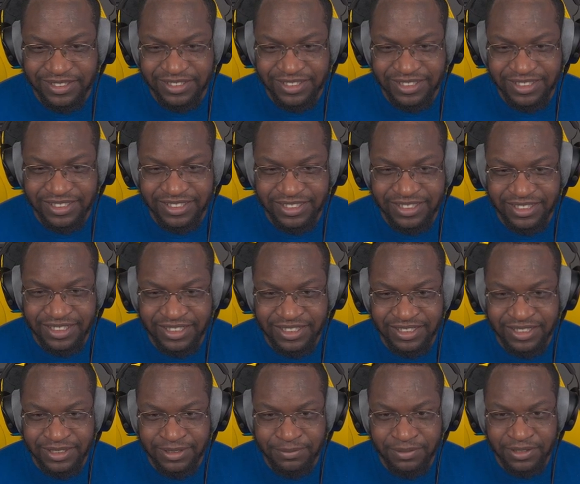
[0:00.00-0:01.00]
It doesn't.
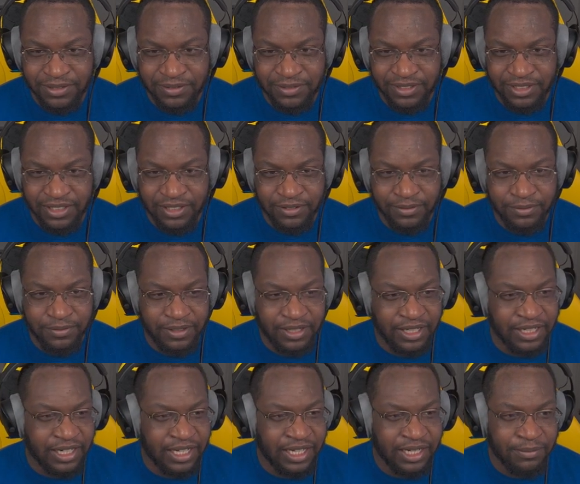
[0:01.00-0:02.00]
+1 health,
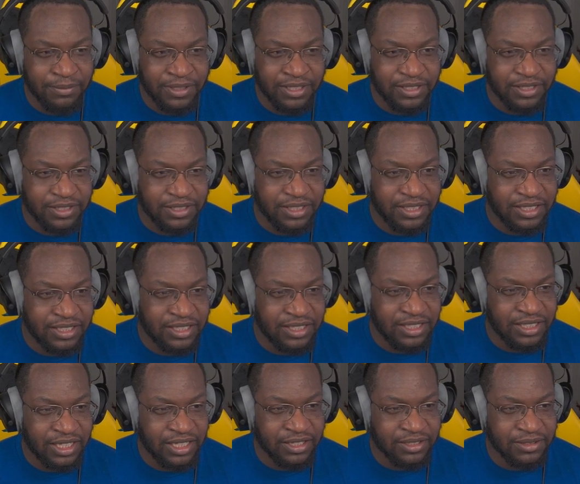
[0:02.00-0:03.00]
inanimate.
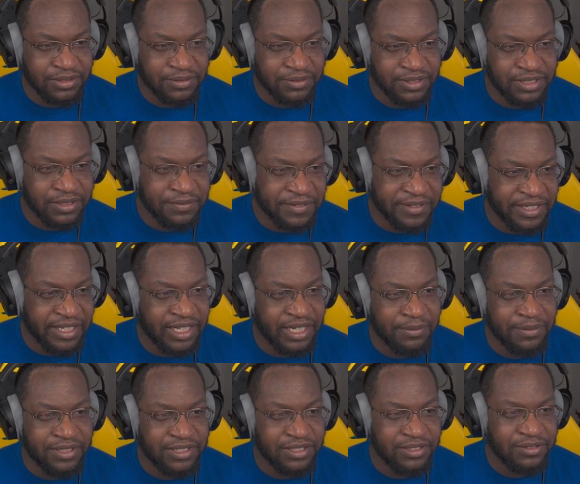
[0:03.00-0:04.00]
Anything else you want to give
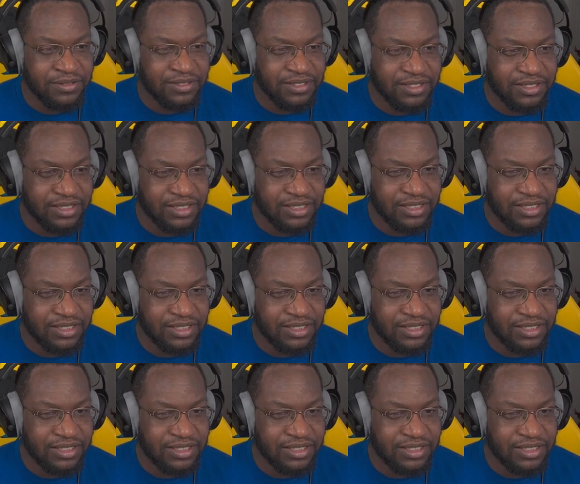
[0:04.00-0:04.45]
inanimate to?